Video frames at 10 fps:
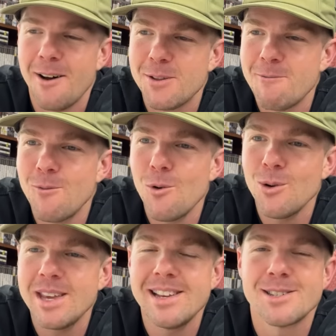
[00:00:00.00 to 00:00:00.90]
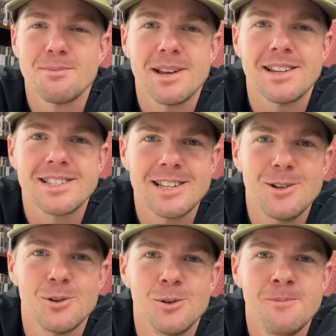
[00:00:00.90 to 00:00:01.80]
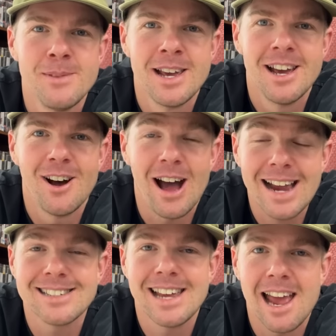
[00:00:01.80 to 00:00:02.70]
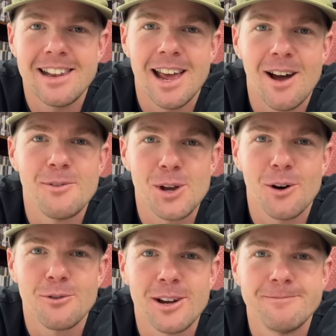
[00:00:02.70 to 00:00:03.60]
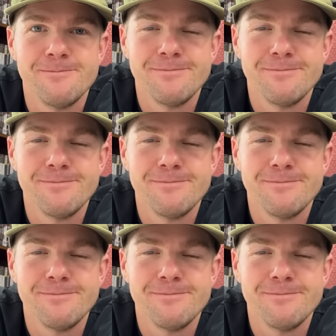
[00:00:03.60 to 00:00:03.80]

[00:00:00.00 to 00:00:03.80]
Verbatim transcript: of being single, I actually now have a girlfriend.